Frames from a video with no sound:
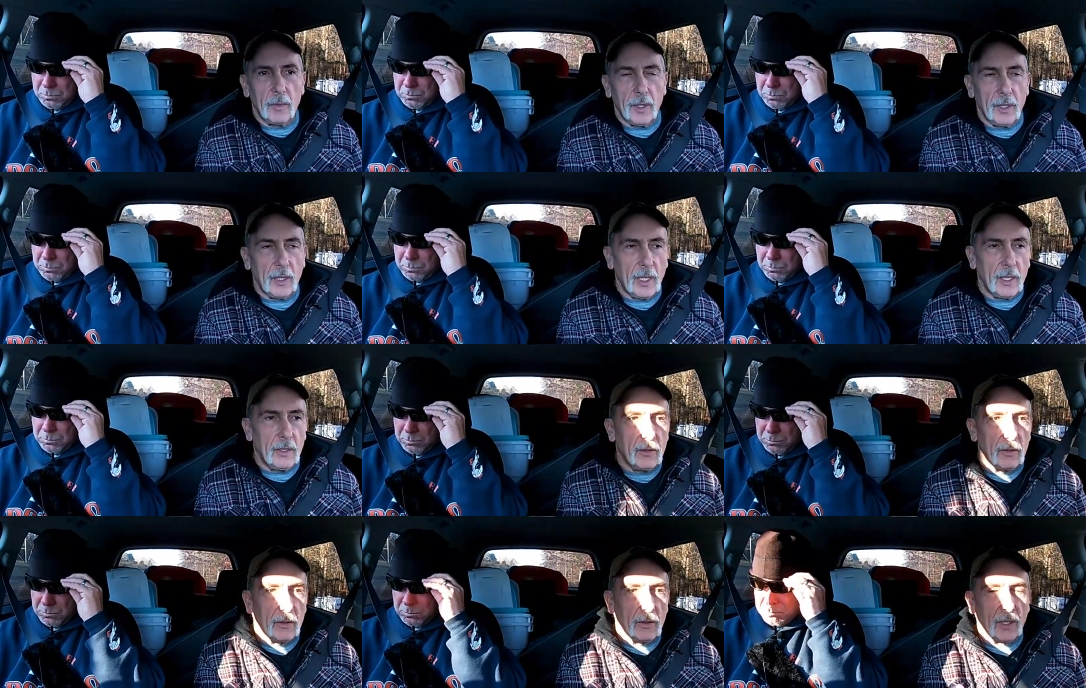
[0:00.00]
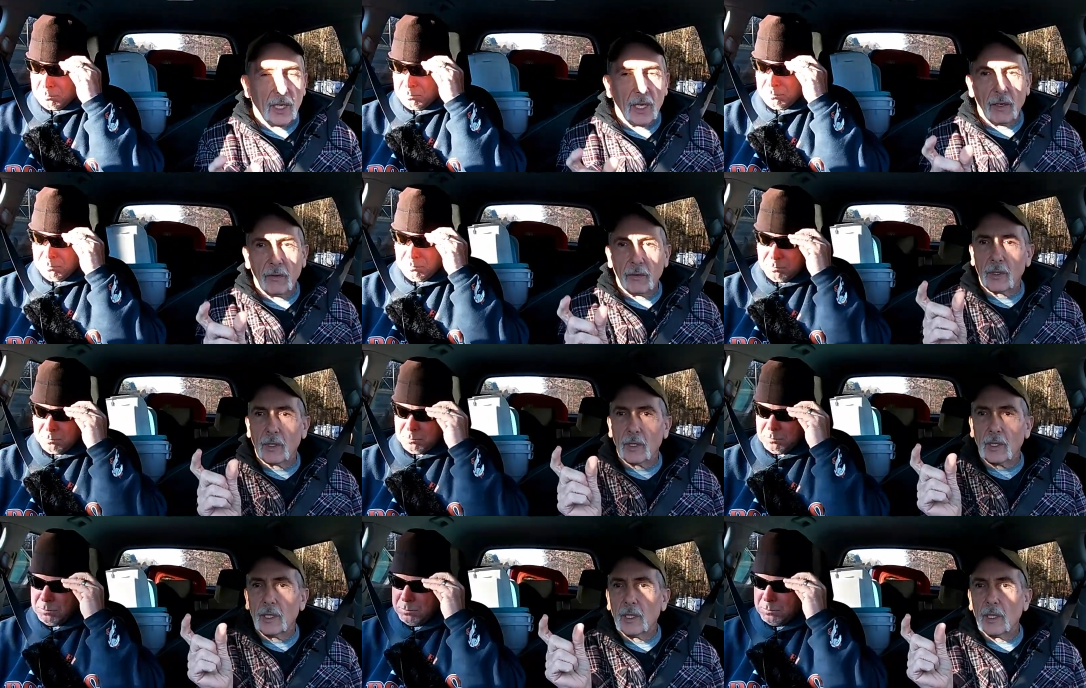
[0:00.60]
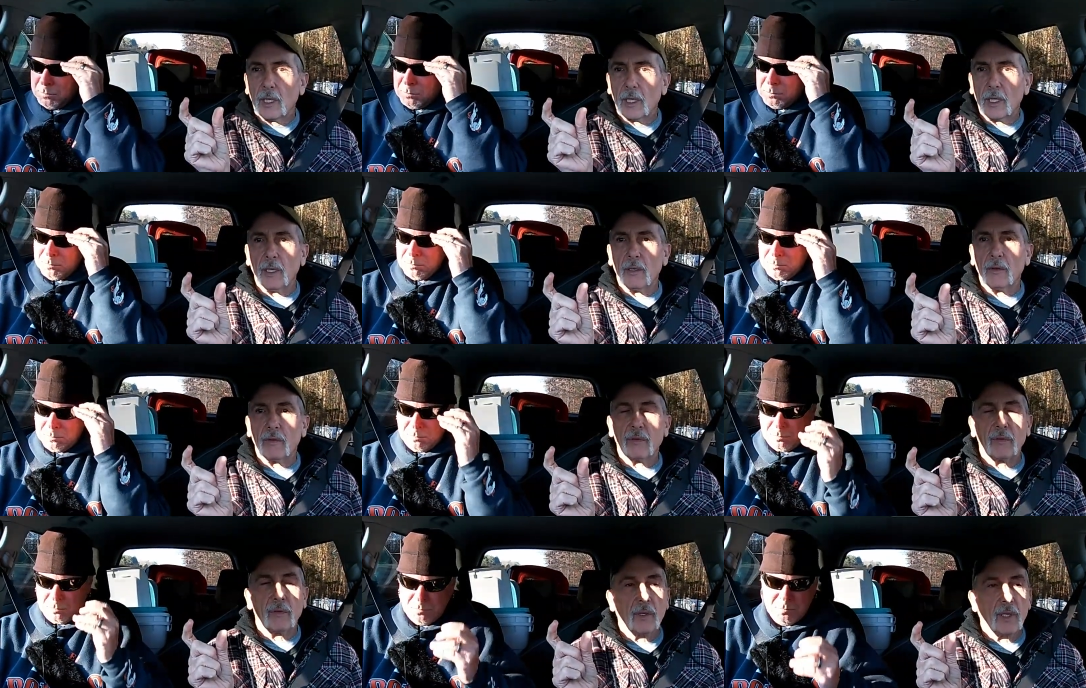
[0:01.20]
Speaker 1: mean, they they have a little
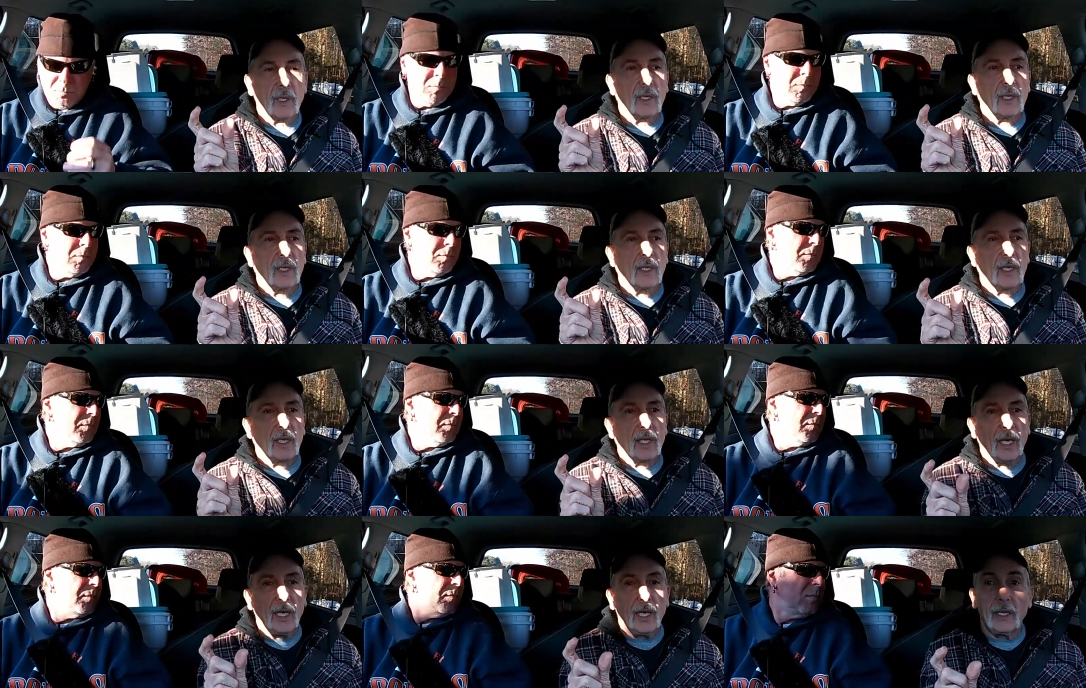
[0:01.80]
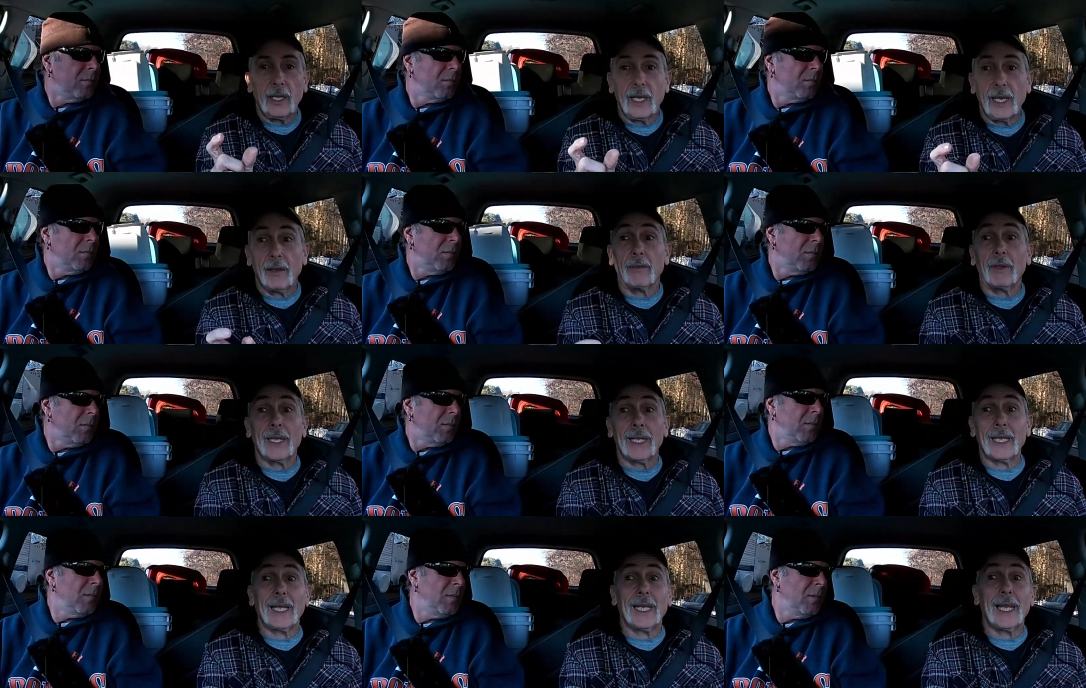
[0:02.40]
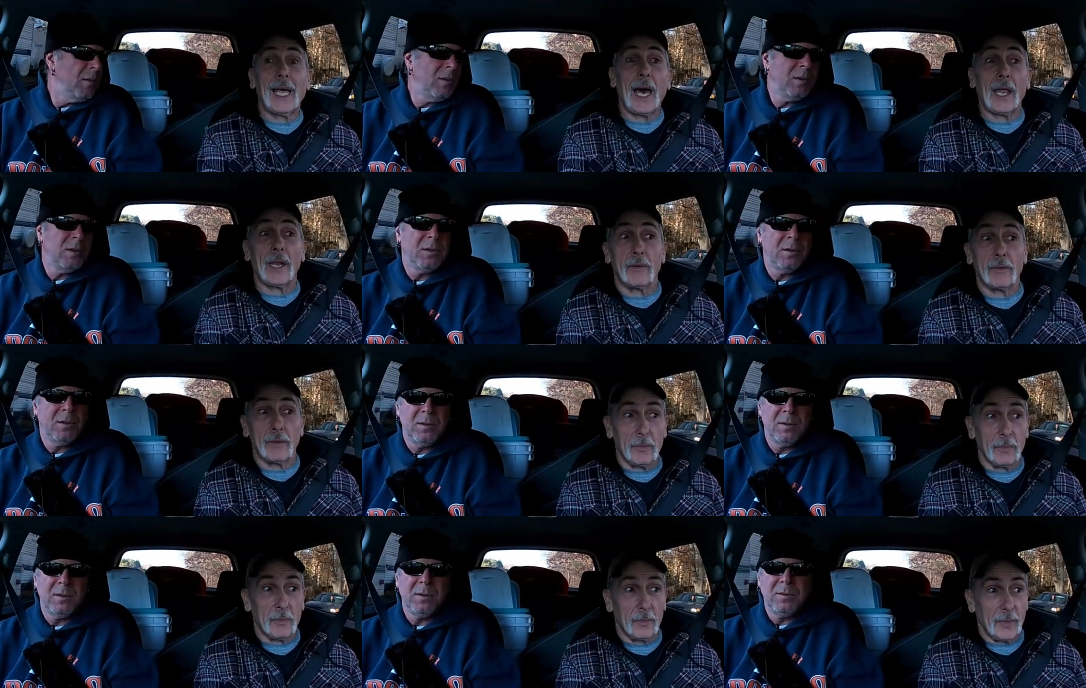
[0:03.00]
leaf, and they have a lot
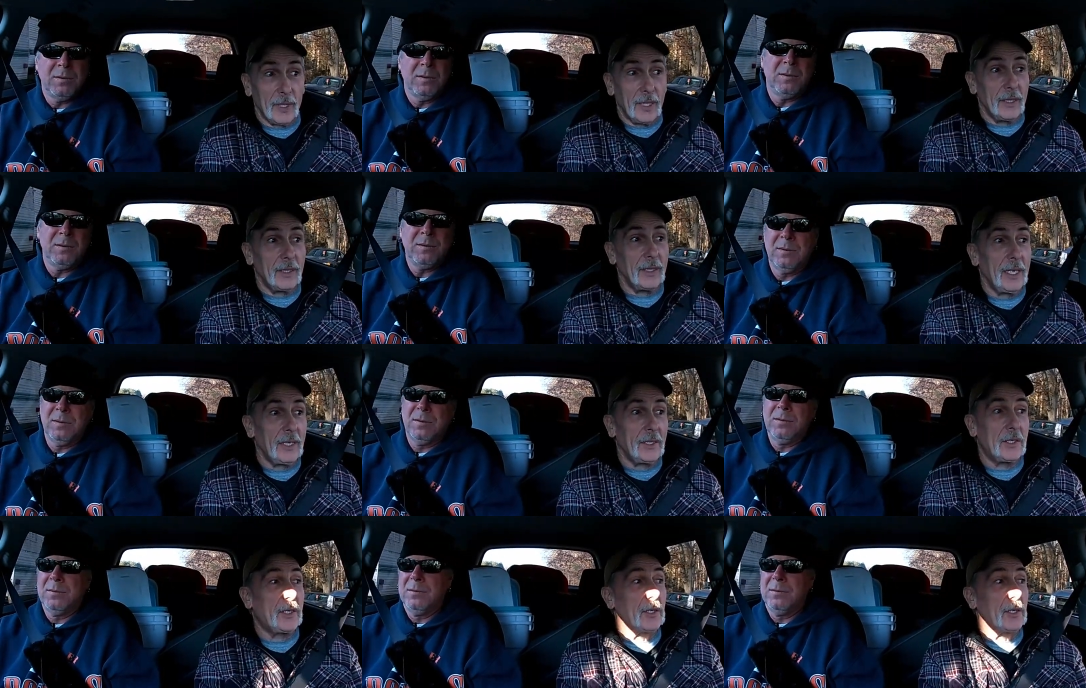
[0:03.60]
of them, and they